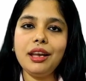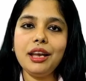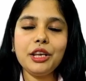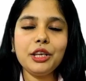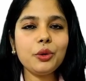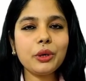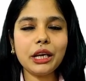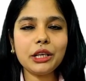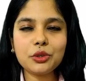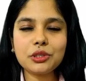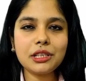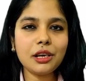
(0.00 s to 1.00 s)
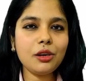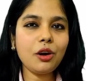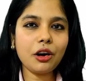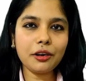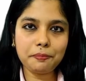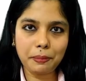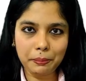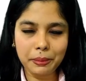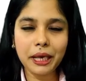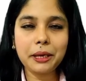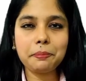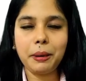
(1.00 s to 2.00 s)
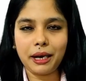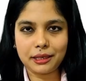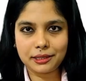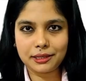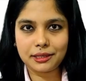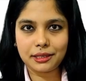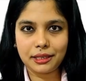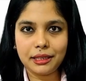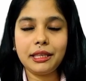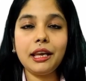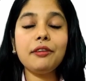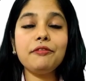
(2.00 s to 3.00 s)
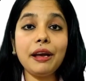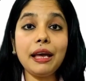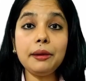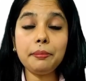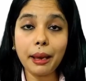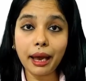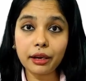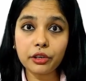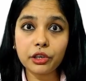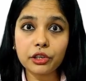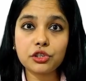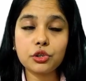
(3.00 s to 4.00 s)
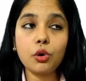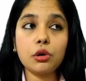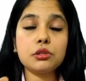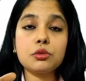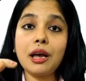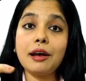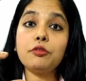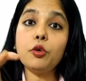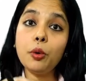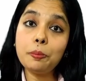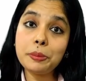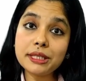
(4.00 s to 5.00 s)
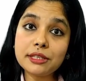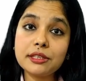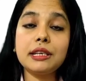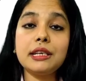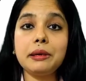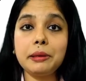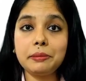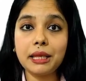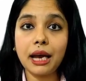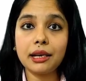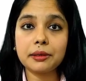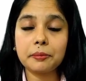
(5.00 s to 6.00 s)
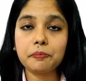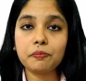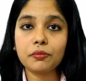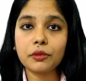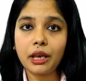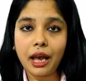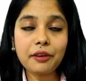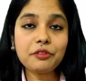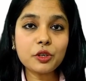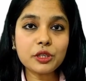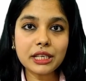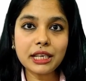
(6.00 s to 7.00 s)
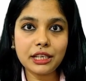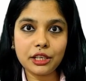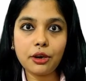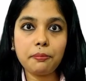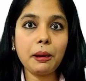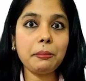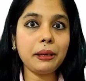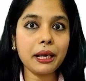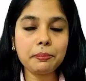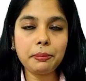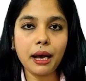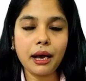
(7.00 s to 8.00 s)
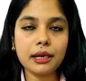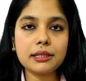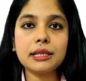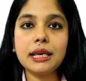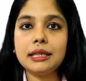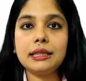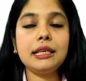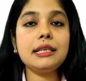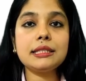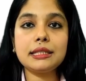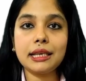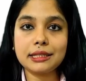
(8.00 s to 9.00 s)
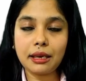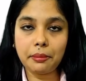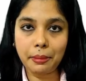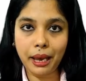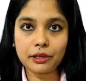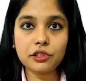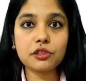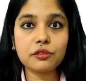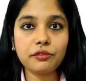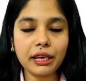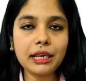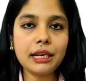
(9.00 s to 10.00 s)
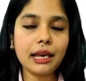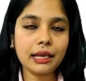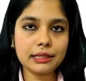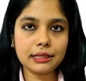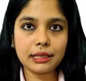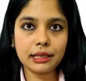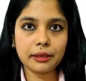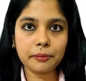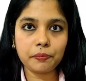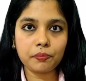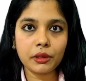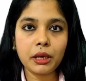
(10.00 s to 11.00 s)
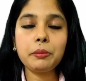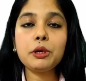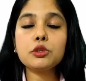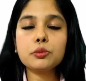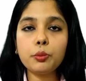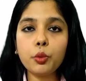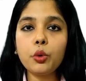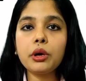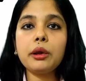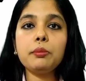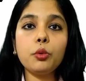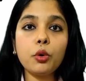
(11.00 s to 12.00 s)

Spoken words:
You get to see a lot of public parks. They are well managed. You also have open gym in that. Have you seen your public parks these days are managed very nicely because more and more